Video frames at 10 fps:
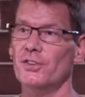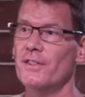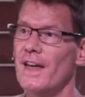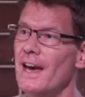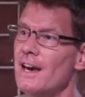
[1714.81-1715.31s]
And
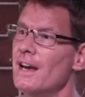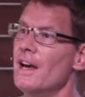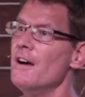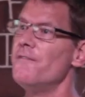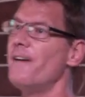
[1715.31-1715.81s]
their
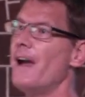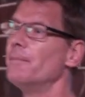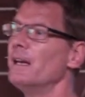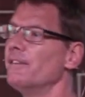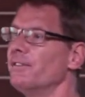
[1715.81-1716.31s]

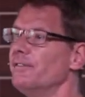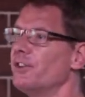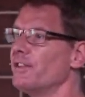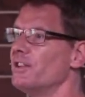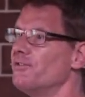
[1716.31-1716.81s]
family have lived
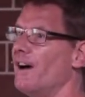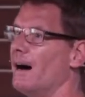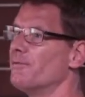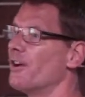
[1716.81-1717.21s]
on this farm